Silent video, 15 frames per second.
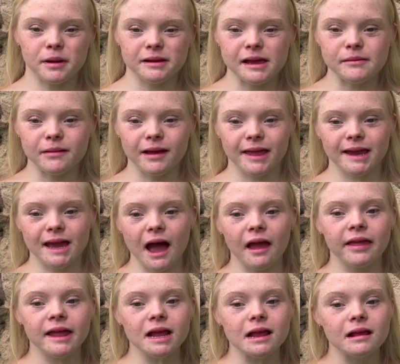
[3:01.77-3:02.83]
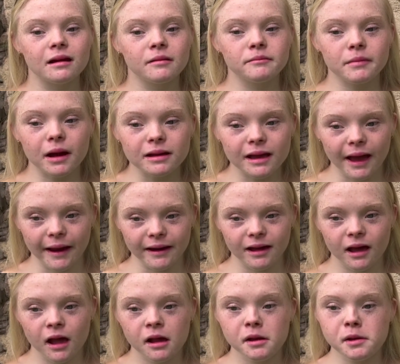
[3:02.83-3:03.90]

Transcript: my name is Cassie Monhank.